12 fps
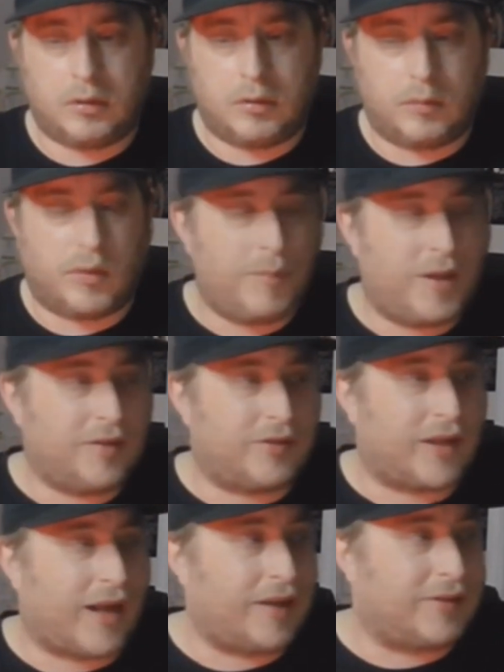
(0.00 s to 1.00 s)
One match
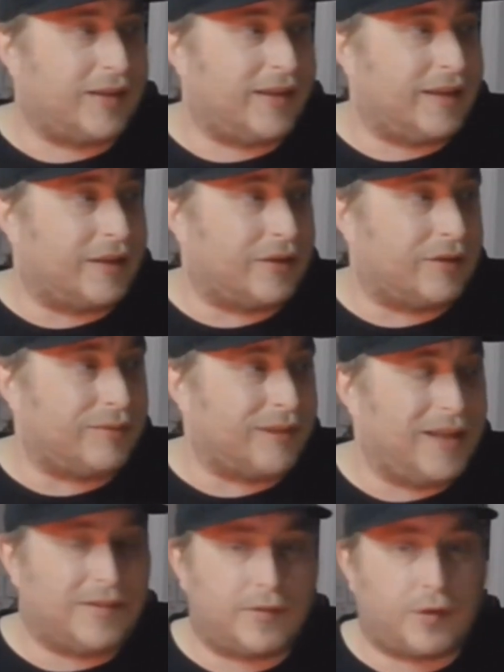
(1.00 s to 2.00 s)
that actually
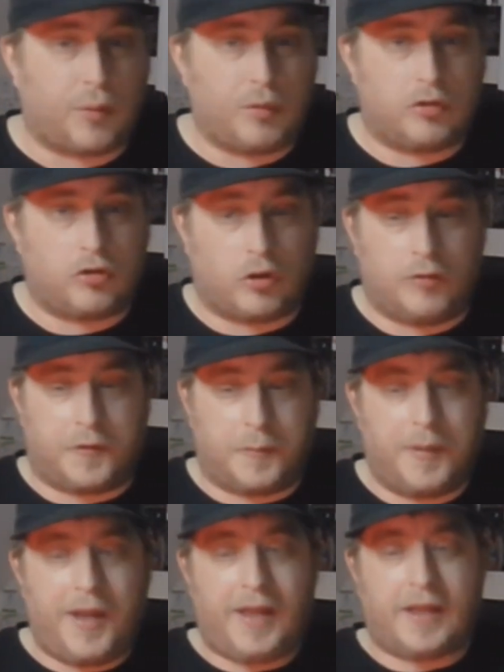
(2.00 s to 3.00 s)
nearly stole the show for
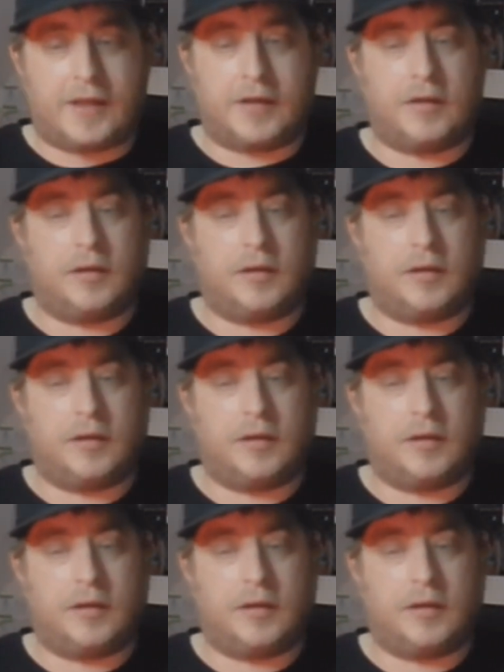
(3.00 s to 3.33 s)
me